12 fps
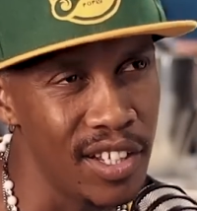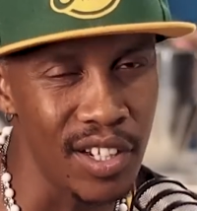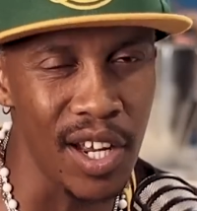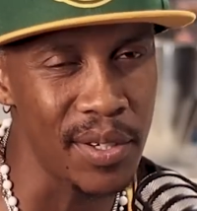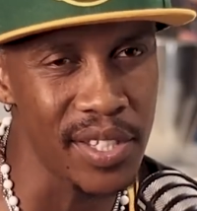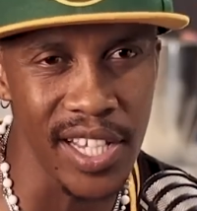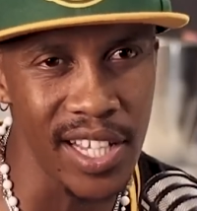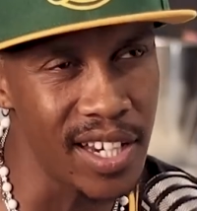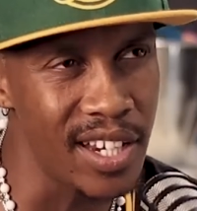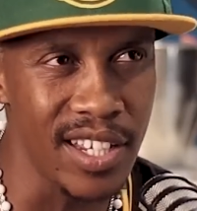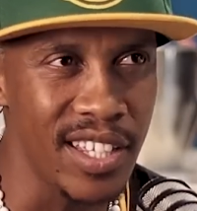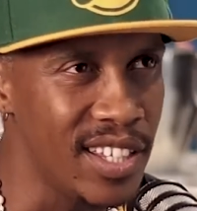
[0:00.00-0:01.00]
Conformity. you know what I'm
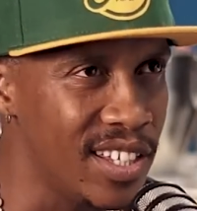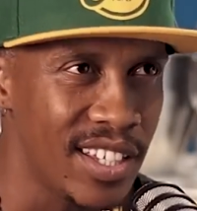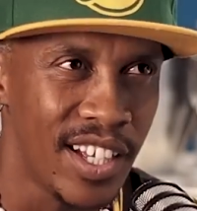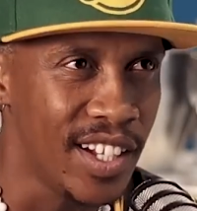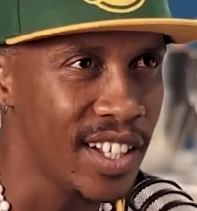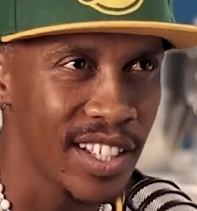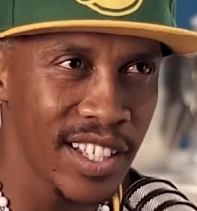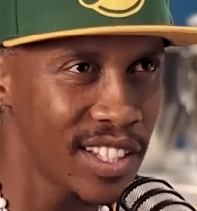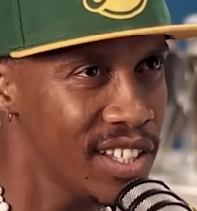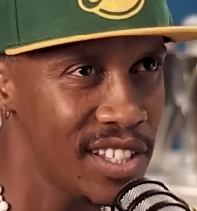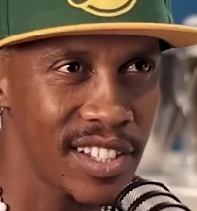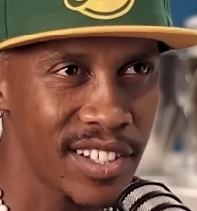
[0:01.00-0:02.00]
saying. And he
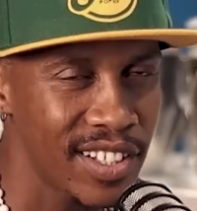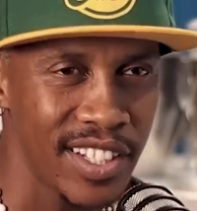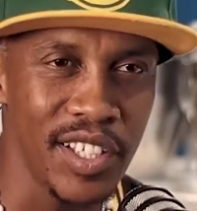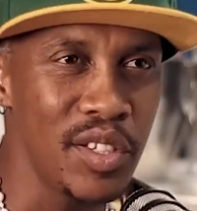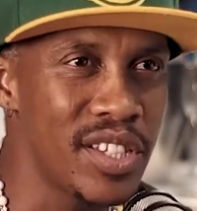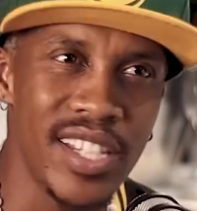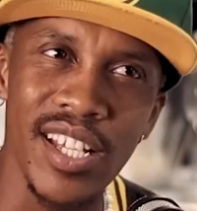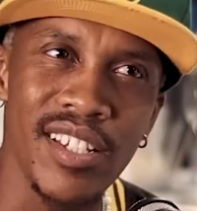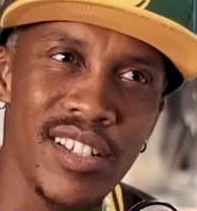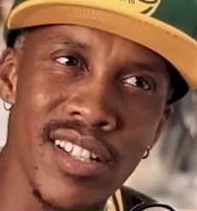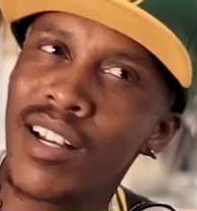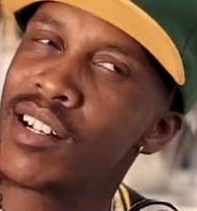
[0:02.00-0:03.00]
he he
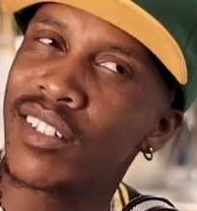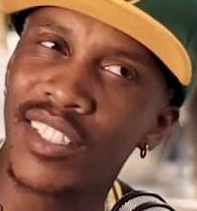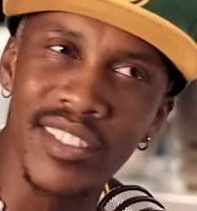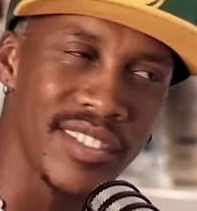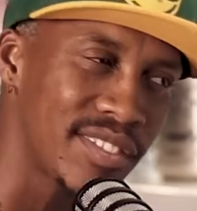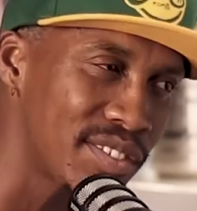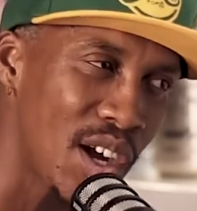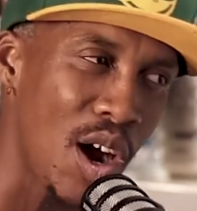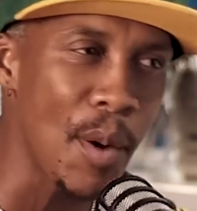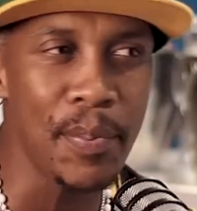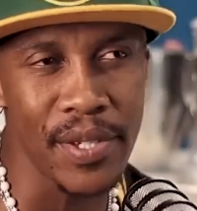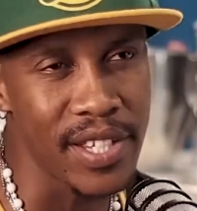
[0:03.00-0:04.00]
does the
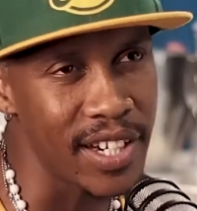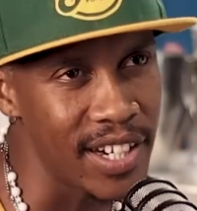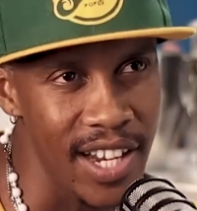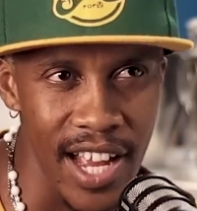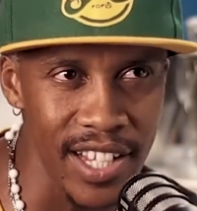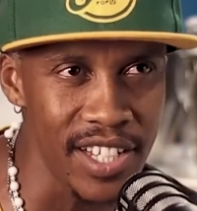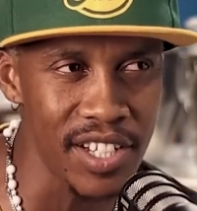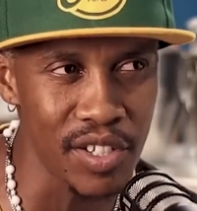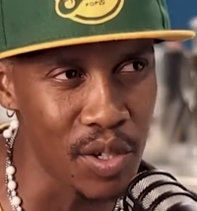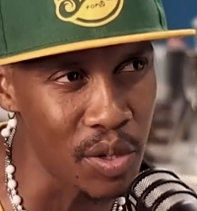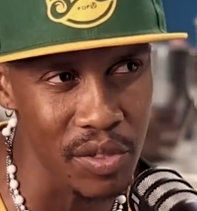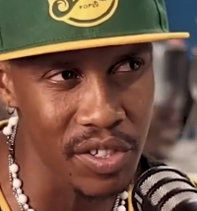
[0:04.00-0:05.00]
opposite of that. He
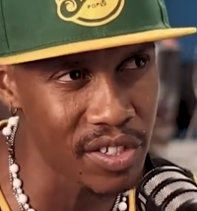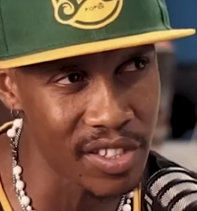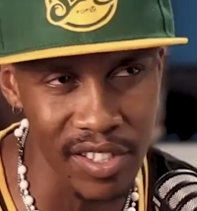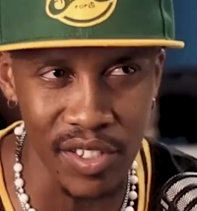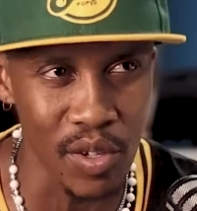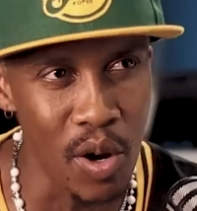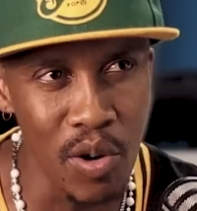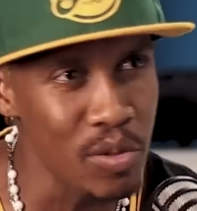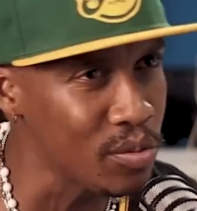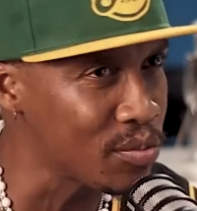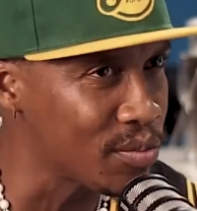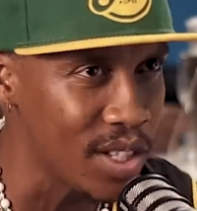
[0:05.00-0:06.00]
just goes his
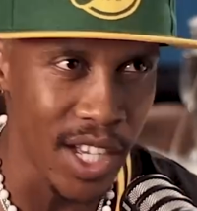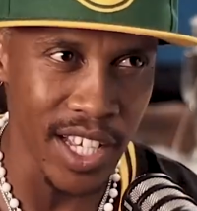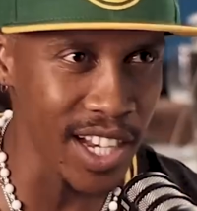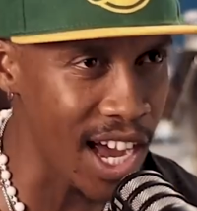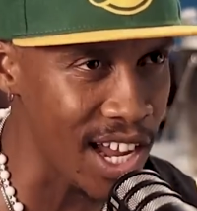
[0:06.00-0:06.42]
own. He